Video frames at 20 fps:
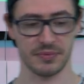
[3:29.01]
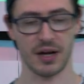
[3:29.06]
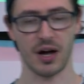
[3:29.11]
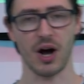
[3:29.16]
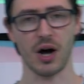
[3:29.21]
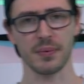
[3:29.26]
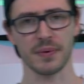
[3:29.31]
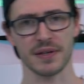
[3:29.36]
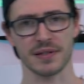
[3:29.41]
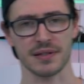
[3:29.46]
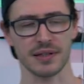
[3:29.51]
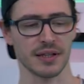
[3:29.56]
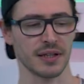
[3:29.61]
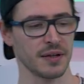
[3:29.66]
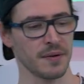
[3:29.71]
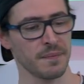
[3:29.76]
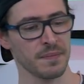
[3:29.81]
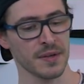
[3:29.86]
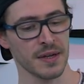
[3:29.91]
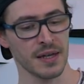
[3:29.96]
obviously.
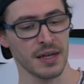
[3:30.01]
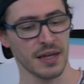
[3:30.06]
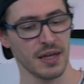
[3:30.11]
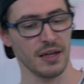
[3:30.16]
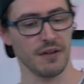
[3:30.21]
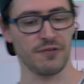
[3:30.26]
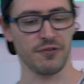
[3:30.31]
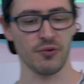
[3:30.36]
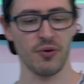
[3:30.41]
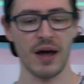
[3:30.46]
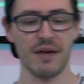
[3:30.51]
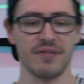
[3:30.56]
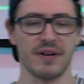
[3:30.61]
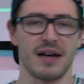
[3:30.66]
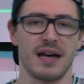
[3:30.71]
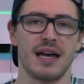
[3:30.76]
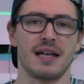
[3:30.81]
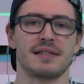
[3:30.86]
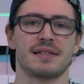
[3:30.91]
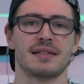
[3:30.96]
If you have a
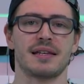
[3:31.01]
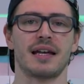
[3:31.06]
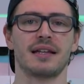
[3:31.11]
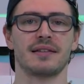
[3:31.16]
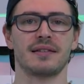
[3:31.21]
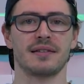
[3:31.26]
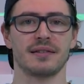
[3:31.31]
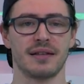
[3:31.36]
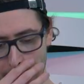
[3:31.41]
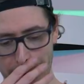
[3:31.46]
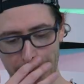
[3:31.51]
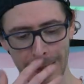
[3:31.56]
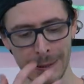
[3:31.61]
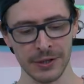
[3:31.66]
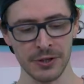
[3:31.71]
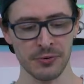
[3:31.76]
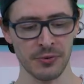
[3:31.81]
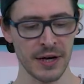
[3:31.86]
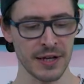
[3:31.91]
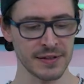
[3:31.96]
headset
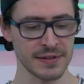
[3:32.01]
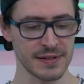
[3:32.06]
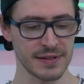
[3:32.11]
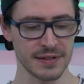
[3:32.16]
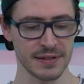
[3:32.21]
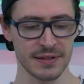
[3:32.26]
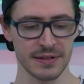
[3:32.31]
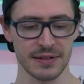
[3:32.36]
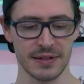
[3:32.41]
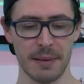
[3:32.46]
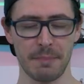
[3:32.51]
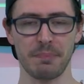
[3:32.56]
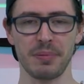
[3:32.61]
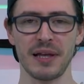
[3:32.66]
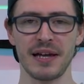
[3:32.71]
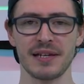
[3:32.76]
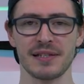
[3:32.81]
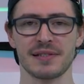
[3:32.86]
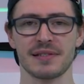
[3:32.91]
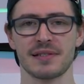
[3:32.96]
and you want a
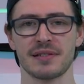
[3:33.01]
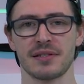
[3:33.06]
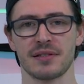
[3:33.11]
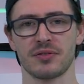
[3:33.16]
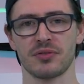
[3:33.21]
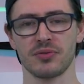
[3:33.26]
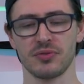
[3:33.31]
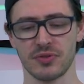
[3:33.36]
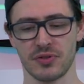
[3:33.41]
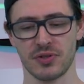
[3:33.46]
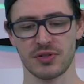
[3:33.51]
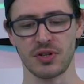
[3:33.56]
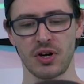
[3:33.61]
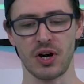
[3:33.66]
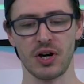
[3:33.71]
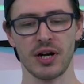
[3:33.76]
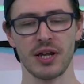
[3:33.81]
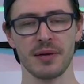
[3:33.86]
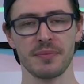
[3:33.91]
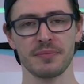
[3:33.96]
place to
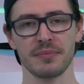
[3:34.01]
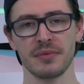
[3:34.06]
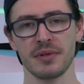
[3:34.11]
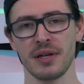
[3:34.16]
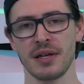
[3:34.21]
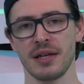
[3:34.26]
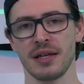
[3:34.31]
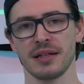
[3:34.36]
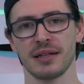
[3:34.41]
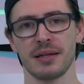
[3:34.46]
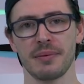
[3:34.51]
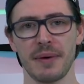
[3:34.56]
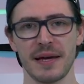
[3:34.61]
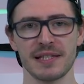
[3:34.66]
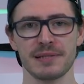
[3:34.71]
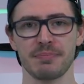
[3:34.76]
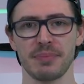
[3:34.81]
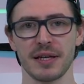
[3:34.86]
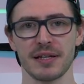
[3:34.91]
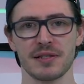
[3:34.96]
store him, the
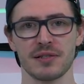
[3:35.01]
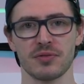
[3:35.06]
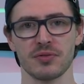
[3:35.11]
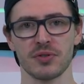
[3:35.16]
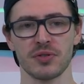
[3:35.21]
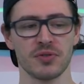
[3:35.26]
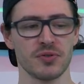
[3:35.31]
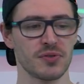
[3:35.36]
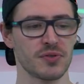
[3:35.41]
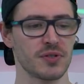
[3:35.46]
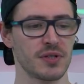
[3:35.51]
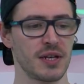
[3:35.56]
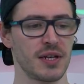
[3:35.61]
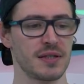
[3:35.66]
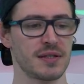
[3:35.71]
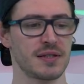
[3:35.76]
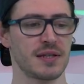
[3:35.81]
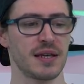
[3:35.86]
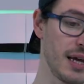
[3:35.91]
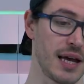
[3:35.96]
best place to use
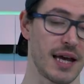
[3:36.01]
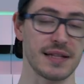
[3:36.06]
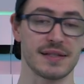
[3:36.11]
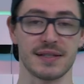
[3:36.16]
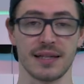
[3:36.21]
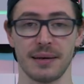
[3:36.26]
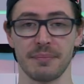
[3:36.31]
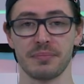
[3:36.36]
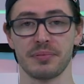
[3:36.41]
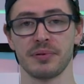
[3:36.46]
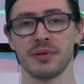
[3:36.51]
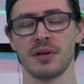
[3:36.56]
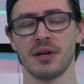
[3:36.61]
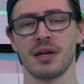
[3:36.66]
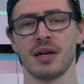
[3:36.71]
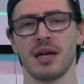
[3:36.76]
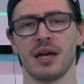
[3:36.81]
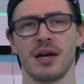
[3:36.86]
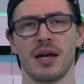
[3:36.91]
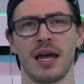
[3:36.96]
it's HeadsUp.
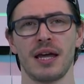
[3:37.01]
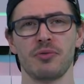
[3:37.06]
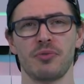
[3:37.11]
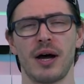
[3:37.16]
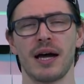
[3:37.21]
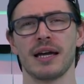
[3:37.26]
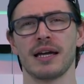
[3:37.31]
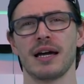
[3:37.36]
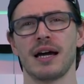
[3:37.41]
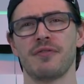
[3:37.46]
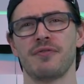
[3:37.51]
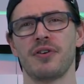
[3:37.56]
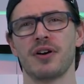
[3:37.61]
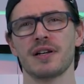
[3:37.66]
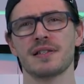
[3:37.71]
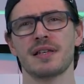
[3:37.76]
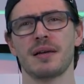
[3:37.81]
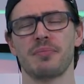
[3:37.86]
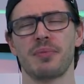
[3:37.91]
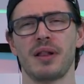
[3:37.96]
And why? For
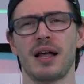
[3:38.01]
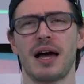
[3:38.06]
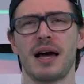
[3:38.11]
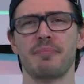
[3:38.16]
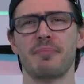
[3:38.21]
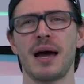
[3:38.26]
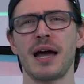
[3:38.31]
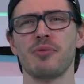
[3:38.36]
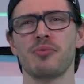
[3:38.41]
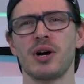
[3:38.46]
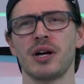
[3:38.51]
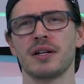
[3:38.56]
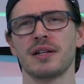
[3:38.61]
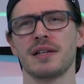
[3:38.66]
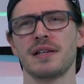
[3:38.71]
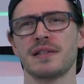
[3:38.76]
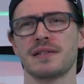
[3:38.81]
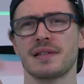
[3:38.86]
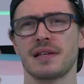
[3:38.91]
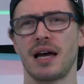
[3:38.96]
example, my one
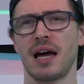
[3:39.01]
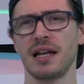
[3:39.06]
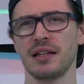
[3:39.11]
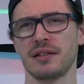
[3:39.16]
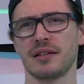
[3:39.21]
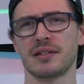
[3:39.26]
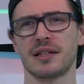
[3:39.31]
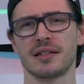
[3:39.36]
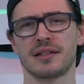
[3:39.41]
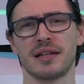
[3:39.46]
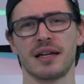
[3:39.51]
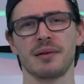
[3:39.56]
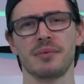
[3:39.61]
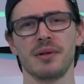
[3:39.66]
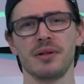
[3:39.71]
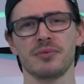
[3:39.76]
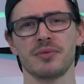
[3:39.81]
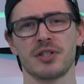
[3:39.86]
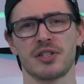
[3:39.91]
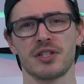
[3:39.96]
is under the
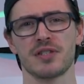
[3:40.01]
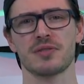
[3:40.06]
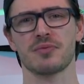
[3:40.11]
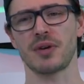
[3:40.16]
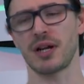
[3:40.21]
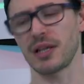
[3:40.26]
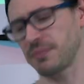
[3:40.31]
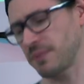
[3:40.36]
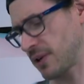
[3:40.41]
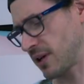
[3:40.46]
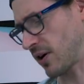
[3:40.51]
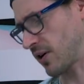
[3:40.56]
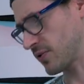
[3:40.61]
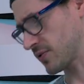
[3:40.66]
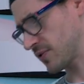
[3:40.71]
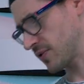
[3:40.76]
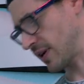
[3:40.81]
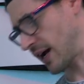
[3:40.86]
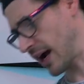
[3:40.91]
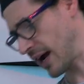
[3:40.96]
table, which is great
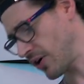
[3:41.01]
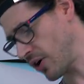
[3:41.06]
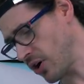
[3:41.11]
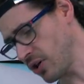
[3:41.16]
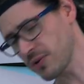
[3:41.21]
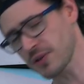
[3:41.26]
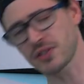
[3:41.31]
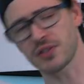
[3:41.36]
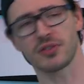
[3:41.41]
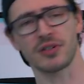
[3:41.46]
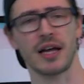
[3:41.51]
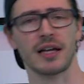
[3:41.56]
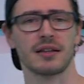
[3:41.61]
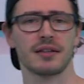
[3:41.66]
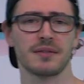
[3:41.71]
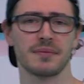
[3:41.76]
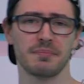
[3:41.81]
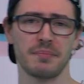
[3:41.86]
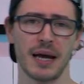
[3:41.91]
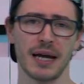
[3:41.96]
because I always
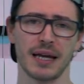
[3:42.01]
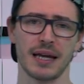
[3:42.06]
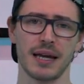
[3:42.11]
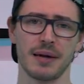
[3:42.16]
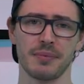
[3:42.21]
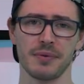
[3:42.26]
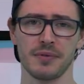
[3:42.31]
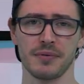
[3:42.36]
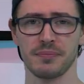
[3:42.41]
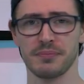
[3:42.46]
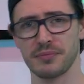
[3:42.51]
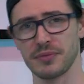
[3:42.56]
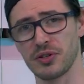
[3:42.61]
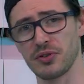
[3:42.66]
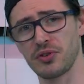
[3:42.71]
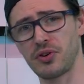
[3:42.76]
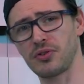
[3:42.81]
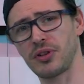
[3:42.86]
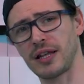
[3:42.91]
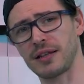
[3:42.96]
connect my cable. You
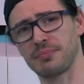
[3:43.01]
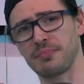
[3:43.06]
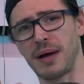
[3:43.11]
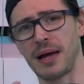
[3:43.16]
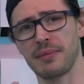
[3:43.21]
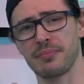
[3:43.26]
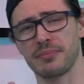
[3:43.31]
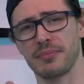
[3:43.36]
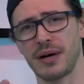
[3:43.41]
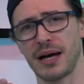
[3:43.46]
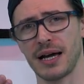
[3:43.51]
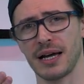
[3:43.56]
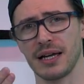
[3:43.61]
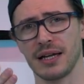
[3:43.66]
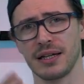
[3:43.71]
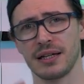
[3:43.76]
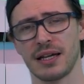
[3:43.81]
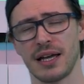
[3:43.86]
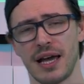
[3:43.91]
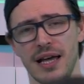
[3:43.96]
know that
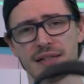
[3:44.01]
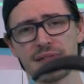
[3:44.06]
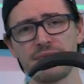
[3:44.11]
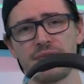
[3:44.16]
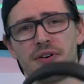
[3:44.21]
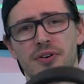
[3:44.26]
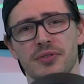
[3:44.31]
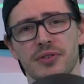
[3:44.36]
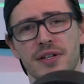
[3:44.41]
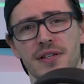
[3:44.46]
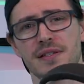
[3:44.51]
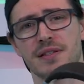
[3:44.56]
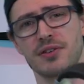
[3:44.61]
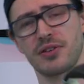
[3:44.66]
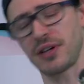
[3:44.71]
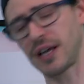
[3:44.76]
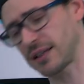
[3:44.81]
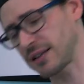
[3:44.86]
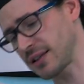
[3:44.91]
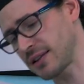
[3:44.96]
my headphone is
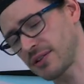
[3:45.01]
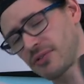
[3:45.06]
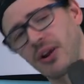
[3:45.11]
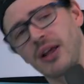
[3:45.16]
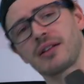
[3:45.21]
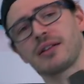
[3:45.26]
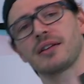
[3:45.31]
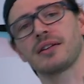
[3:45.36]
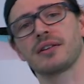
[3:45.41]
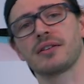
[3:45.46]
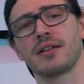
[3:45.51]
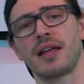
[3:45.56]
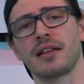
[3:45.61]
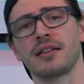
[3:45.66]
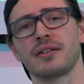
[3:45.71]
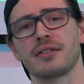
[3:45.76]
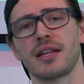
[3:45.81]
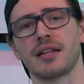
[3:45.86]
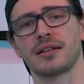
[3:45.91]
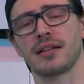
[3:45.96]
connected directly
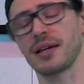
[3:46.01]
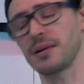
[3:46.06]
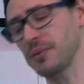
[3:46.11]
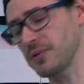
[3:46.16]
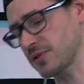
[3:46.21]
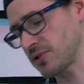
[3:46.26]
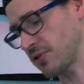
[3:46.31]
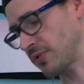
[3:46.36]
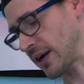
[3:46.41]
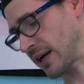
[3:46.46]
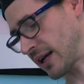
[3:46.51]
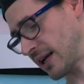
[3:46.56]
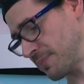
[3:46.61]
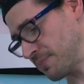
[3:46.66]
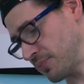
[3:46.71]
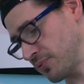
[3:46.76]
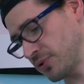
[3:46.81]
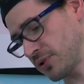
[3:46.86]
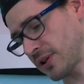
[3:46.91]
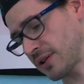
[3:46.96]
under the table, so I can
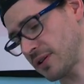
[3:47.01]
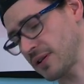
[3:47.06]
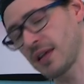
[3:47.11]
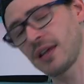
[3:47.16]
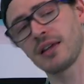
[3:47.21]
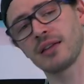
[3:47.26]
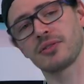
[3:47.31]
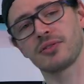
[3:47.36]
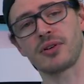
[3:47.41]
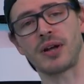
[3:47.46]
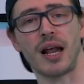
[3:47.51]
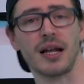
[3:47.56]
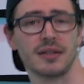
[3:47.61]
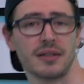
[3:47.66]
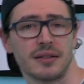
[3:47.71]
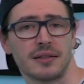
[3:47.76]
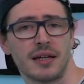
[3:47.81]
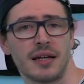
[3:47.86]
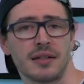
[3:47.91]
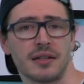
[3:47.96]
put it
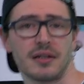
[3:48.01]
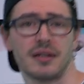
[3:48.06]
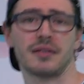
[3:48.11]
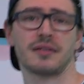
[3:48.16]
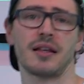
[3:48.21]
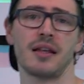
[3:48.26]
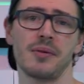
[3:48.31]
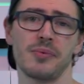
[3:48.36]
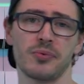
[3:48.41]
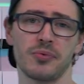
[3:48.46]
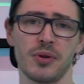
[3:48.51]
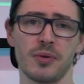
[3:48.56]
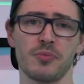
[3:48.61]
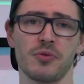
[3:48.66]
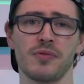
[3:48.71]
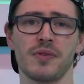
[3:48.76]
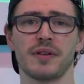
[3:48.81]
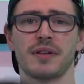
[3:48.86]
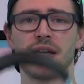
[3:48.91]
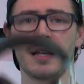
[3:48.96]
directly under the table,
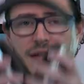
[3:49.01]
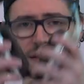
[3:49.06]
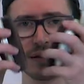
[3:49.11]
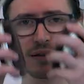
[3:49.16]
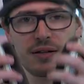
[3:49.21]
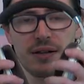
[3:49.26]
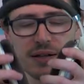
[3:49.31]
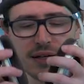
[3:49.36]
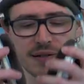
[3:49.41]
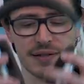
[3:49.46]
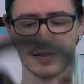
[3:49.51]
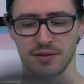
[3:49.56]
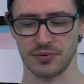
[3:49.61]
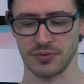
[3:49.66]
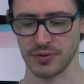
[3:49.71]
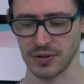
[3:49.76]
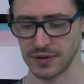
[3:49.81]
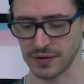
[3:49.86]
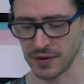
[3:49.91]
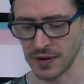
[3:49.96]
remove it and listen
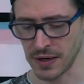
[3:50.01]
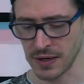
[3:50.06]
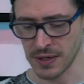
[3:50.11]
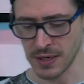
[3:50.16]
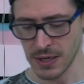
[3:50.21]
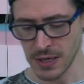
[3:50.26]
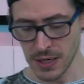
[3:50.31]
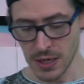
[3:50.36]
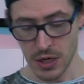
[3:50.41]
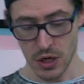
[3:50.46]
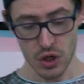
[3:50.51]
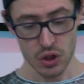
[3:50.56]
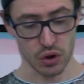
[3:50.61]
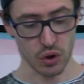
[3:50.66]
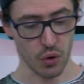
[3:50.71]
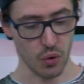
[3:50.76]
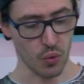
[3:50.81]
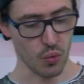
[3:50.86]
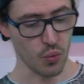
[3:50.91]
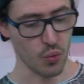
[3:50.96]
to it.
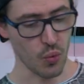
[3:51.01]
So